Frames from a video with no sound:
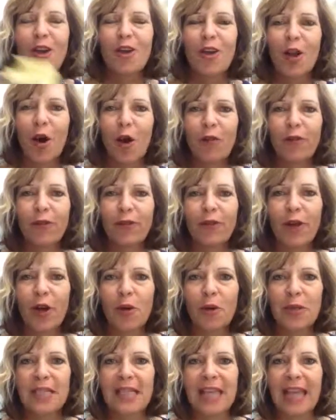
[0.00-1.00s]
Go for
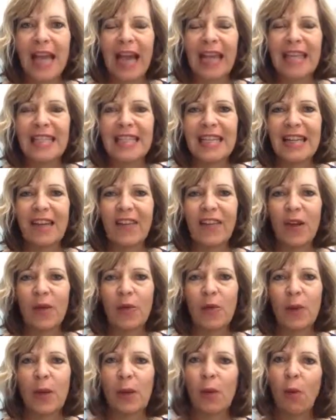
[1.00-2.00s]
No is the idea
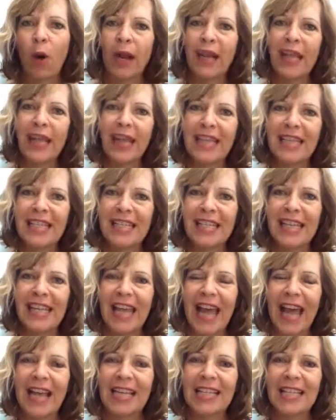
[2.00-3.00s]
that we want to get to
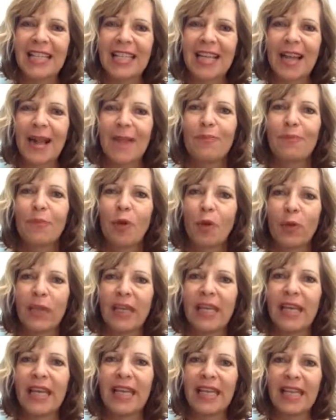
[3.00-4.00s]
yes but we
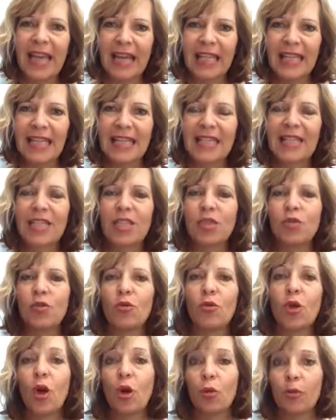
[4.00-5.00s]
get yeses
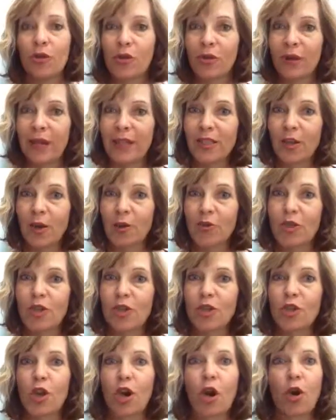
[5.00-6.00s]
to would you like to host
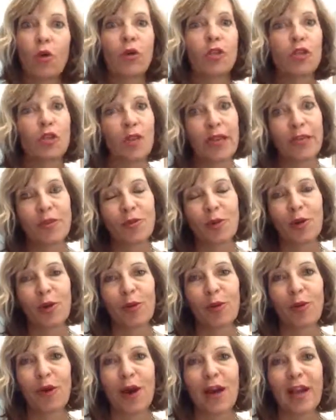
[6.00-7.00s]
a show? Would you like to
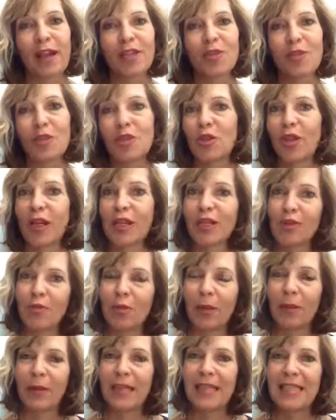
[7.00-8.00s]
order products? Would you like to
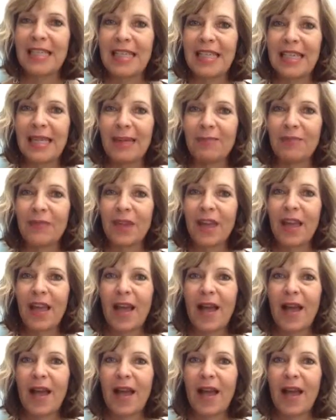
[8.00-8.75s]
join my team?